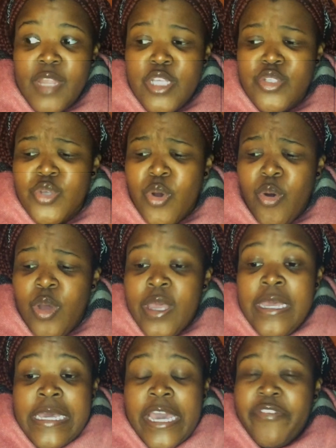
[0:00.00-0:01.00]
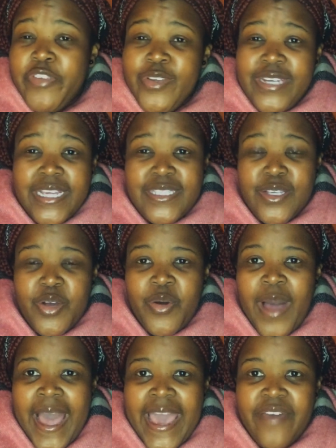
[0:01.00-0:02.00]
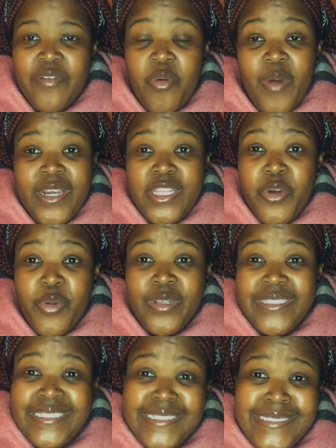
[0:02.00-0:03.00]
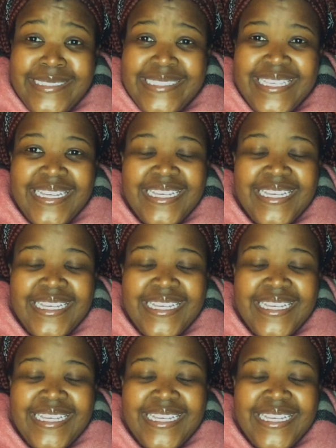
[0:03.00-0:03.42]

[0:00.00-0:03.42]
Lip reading: So a few days ago, I have a 1-year-old niece,